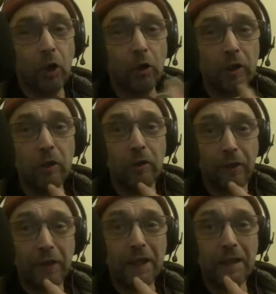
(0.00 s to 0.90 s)
I've
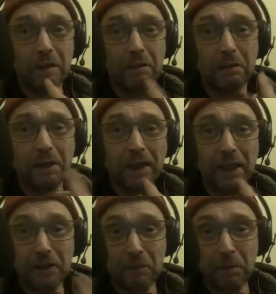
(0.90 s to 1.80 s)
caught your thing
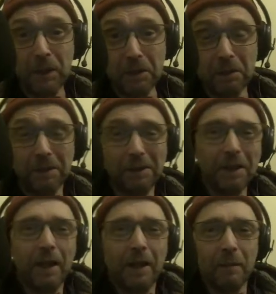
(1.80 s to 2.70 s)
I can't speak.
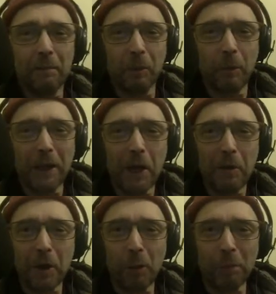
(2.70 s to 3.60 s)
But we're
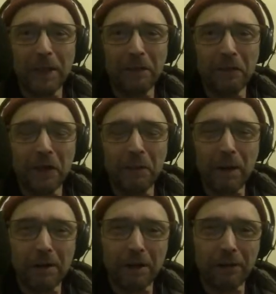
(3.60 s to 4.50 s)
now copying the
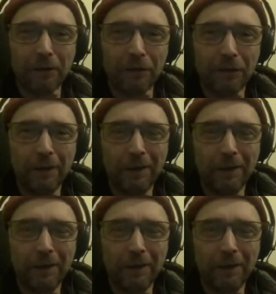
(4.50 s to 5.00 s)
Americans.